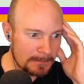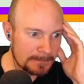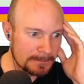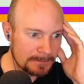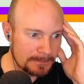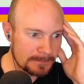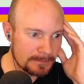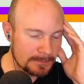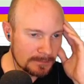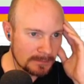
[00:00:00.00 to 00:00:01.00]
I
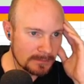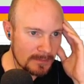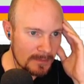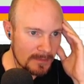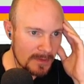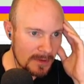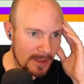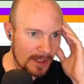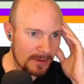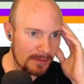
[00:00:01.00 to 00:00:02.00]

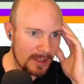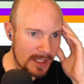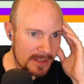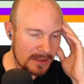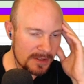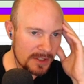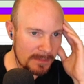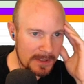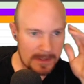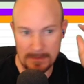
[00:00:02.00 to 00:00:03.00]
think three S tier
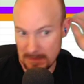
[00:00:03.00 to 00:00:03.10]
ships.